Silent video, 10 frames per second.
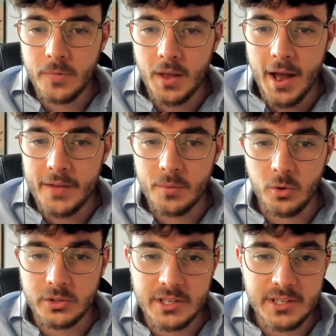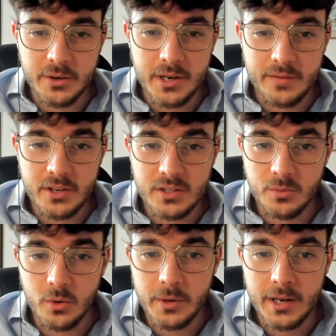And the more detail you give us, the
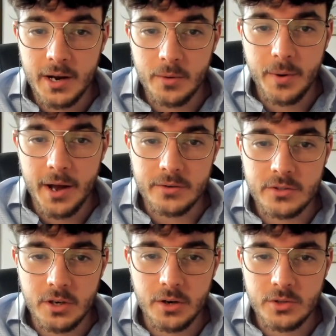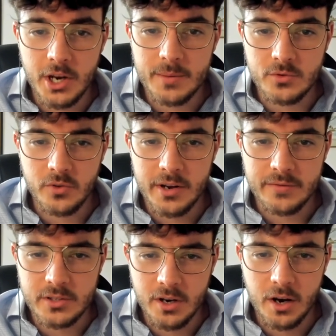more we can help out. So James Reeve
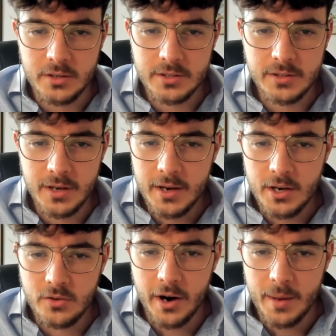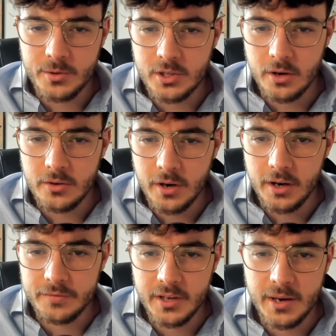has asked, great episode. I'd
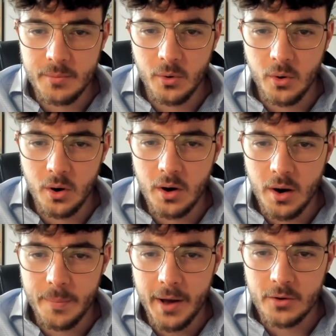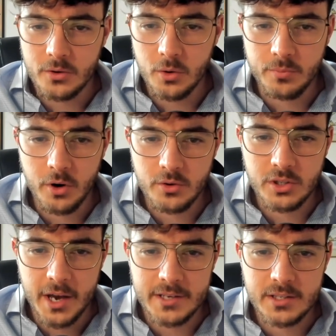love to hear more about your
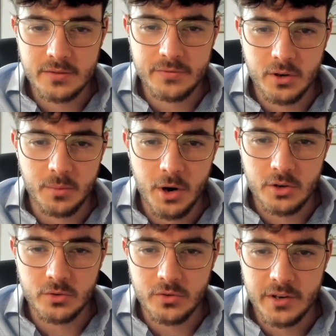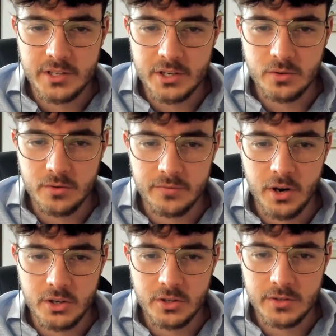process for commercial to residential
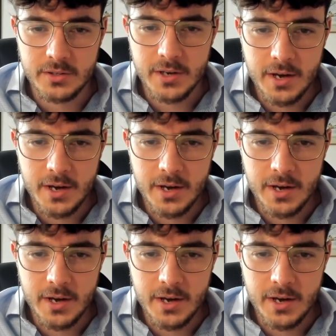conversions.